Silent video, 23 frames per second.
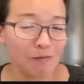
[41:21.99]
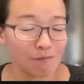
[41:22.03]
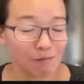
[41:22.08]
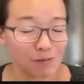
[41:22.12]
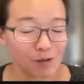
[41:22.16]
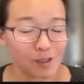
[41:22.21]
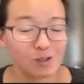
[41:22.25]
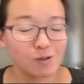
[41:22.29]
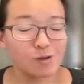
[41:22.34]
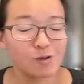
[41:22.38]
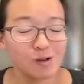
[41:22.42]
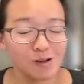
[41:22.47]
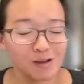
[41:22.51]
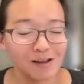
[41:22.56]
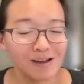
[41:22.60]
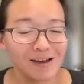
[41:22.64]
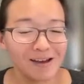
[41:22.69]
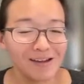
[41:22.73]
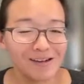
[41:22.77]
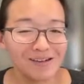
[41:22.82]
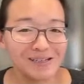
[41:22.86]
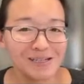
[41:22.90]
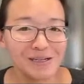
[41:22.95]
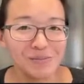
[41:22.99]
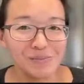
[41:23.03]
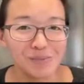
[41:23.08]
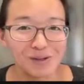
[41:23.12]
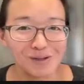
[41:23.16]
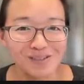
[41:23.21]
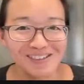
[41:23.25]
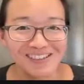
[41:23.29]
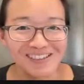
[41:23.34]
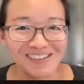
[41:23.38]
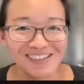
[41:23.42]
virtual and in
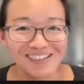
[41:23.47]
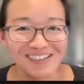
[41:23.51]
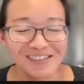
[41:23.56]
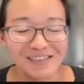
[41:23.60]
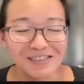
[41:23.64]
person.